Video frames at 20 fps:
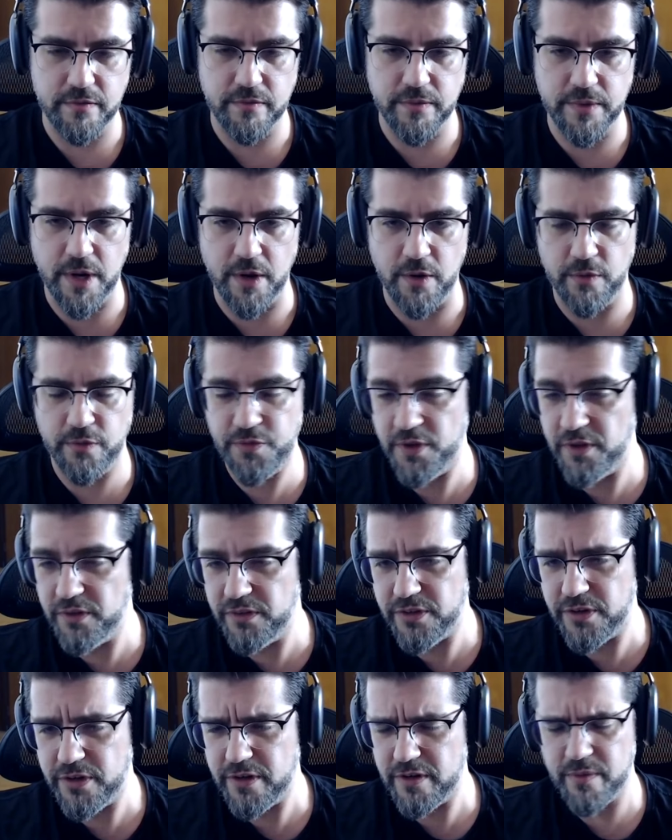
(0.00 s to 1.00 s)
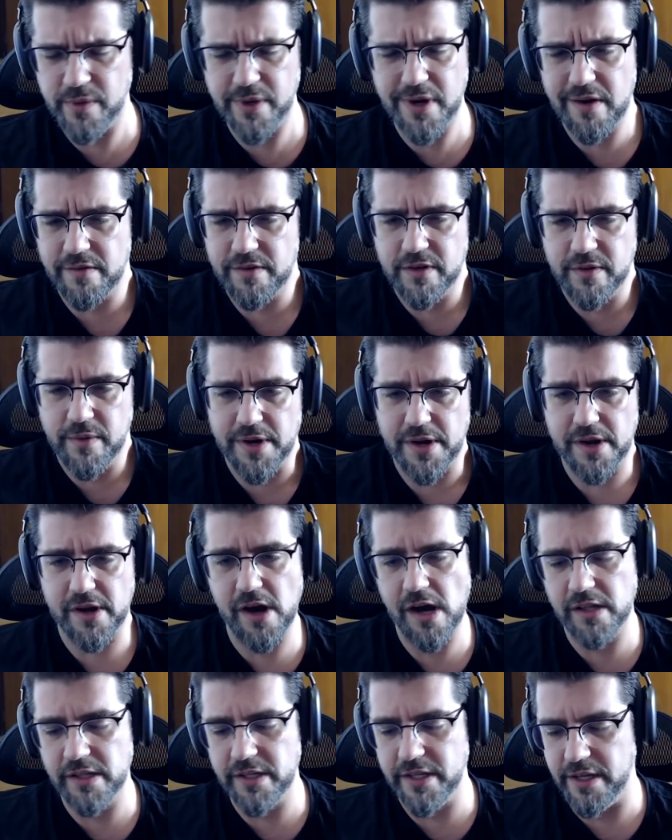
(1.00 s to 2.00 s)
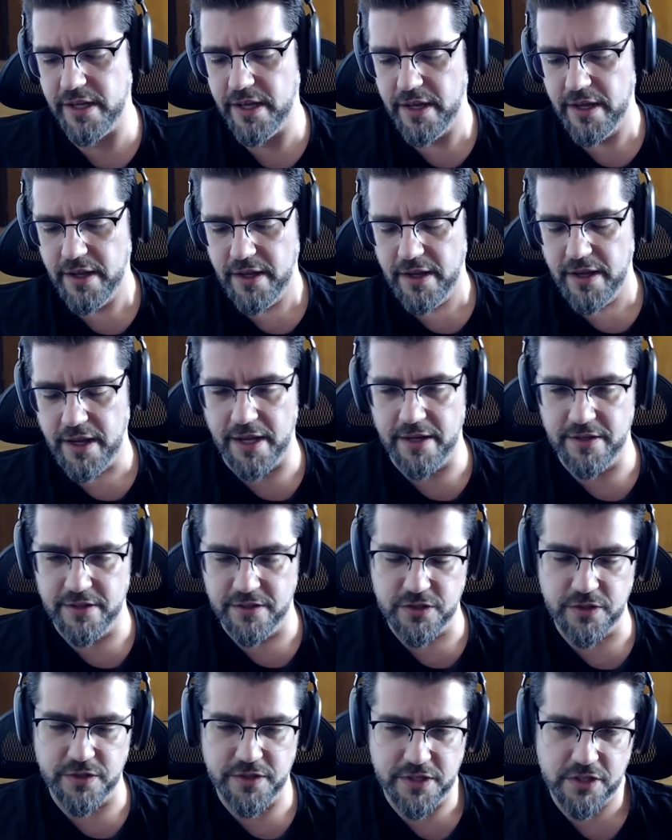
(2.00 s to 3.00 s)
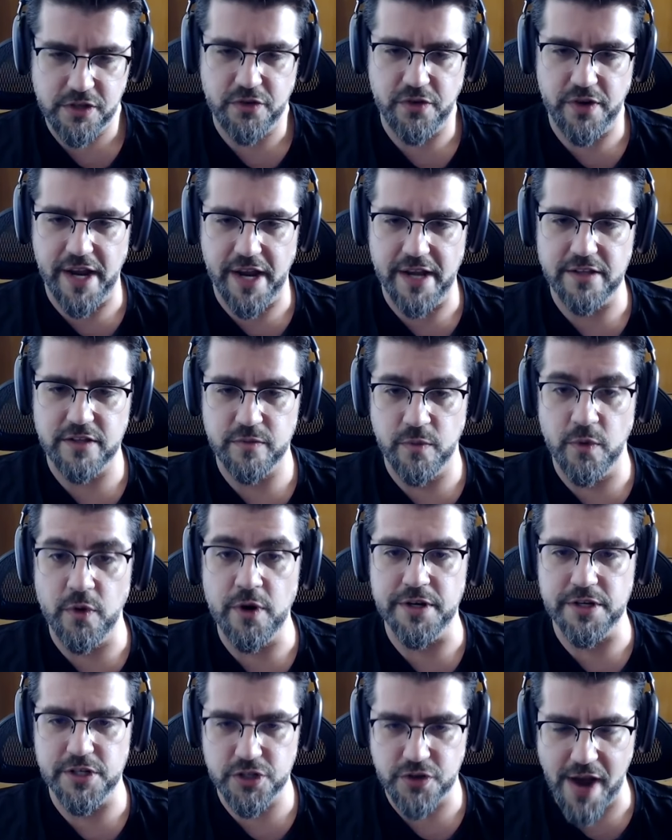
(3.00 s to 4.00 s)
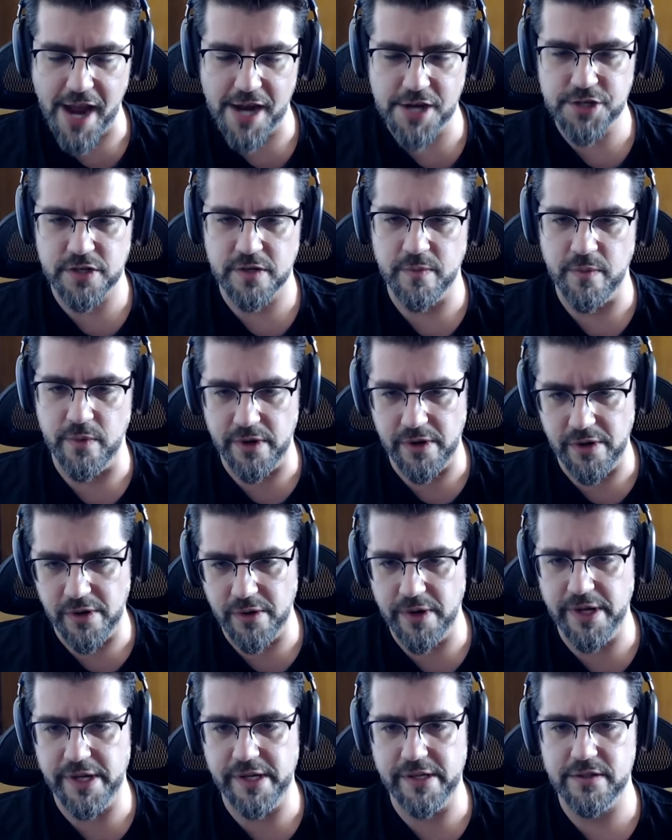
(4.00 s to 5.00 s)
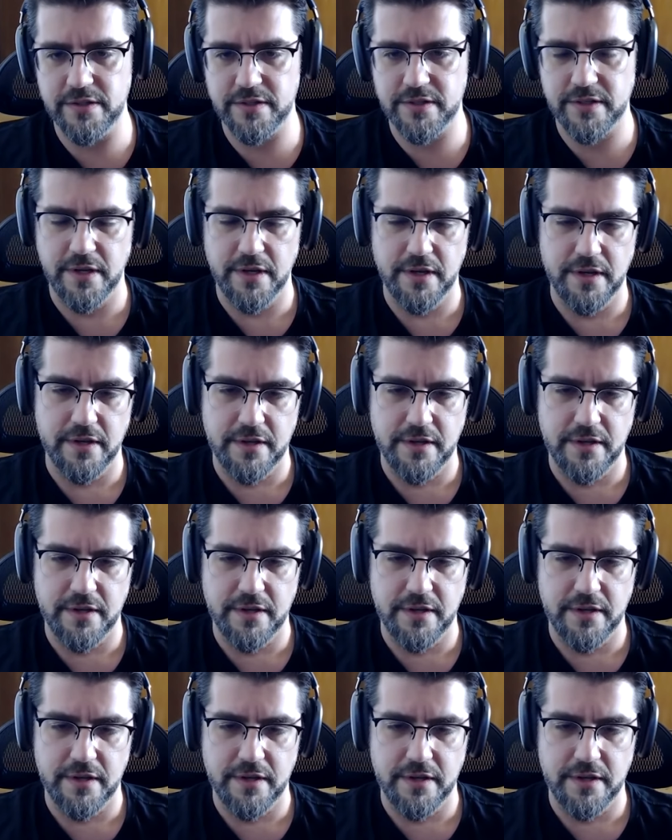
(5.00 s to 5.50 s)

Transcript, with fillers: you know, filtered, whatever you want to call it and so this creates more distraction, more noise.